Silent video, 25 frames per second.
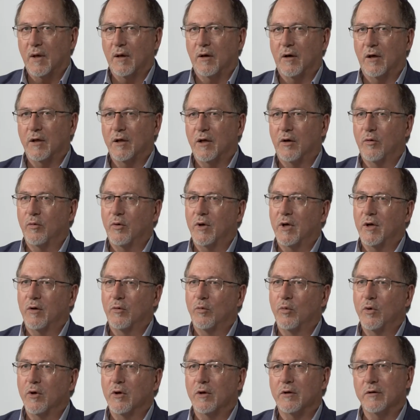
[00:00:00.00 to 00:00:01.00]
I know we're in a
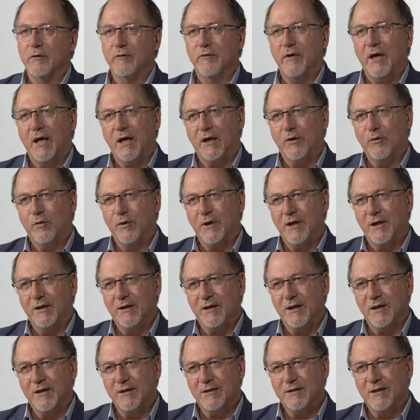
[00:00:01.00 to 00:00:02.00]
world of equity
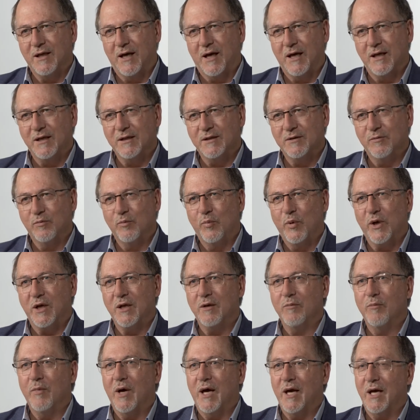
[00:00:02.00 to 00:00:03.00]
these days, but
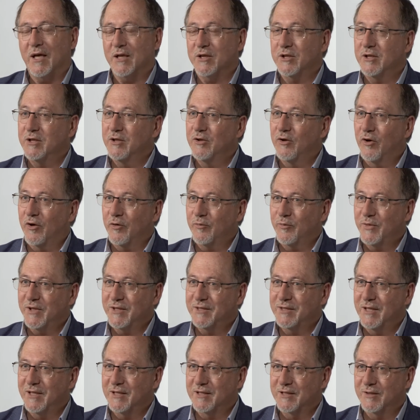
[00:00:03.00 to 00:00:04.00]
it may actually not be
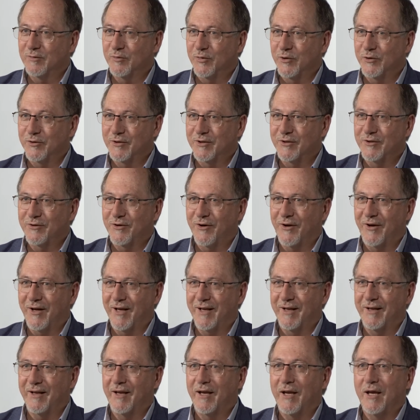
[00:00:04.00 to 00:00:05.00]
sensible to try
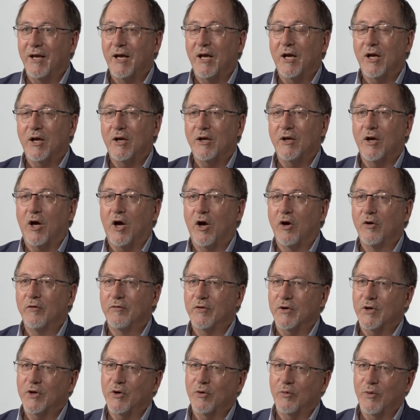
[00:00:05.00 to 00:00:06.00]
and
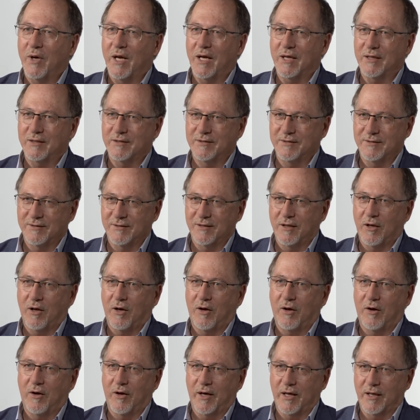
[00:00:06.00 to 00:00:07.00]
overcorrect
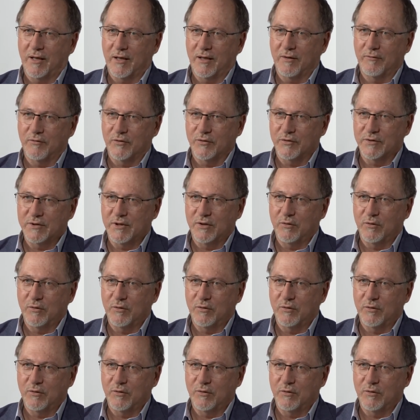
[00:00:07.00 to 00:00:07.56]
iron levels